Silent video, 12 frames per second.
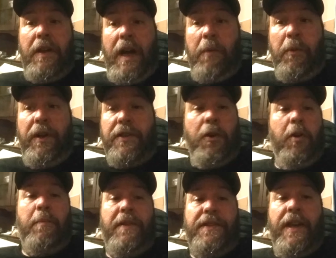I would have told
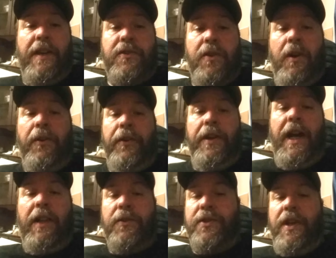him it's extra $100 and
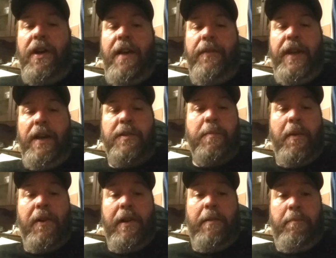I'll have it out
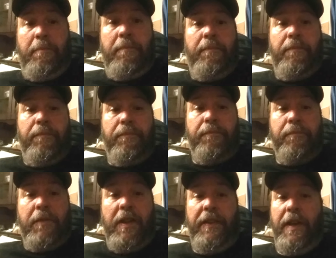tomorrow.
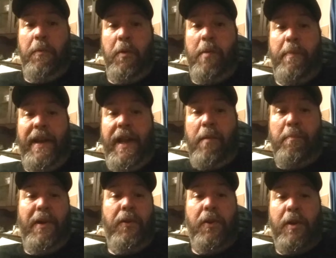And then it would have been out
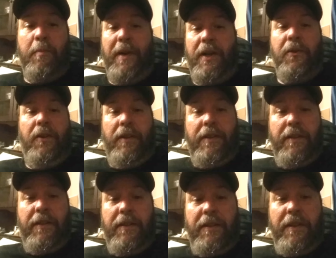by hook or by crook.
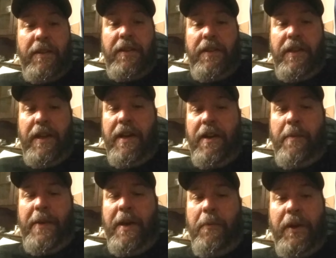
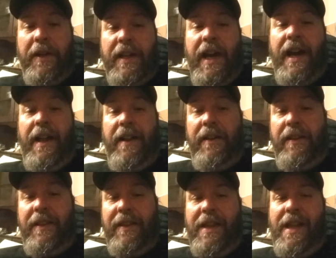I would have got
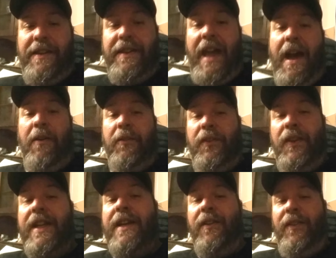it out
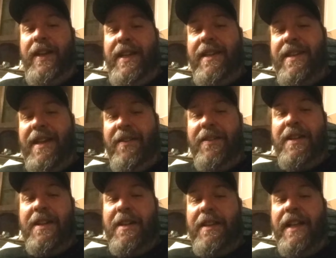legally.
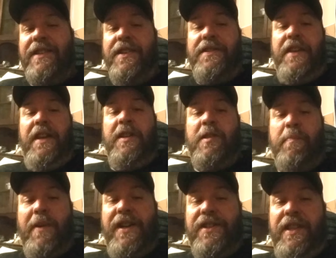That's just an
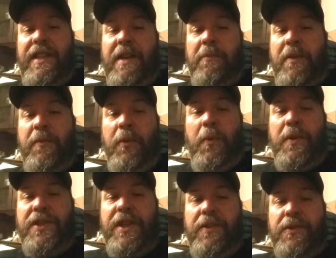expression that we've
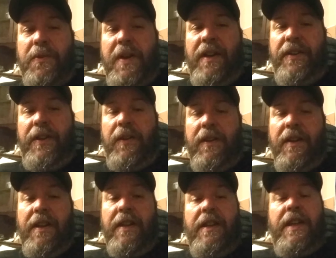always used around here.
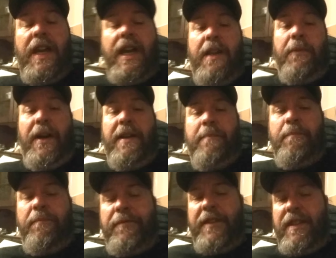Anyway,
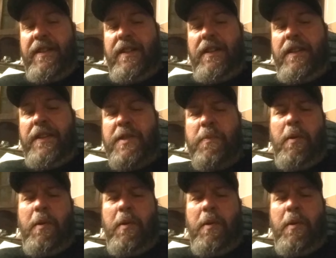this